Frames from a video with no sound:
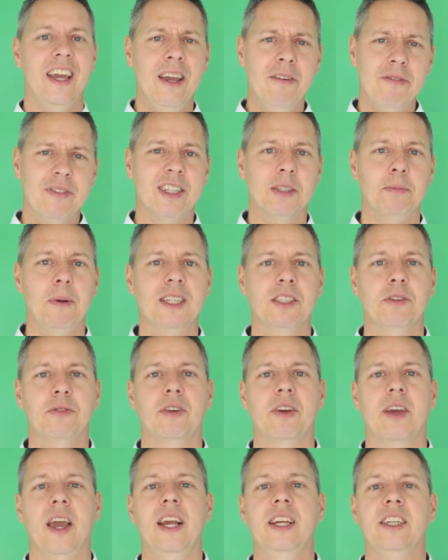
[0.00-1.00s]
if the
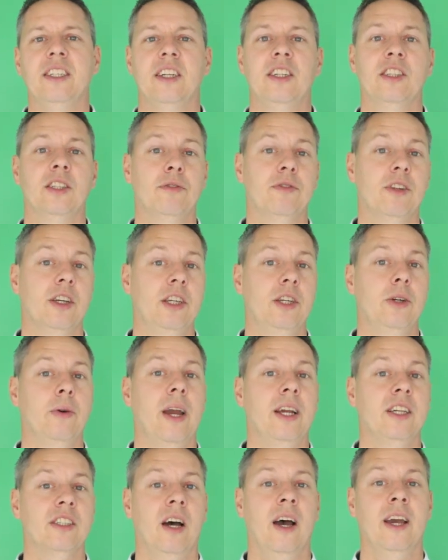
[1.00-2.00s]
specifications of the
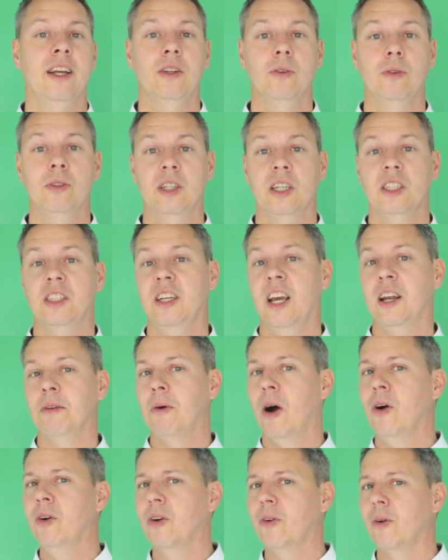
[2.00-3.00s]
QHY268
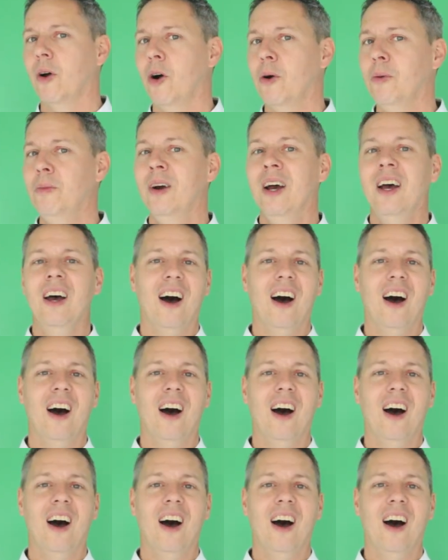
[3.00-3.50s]
monochrome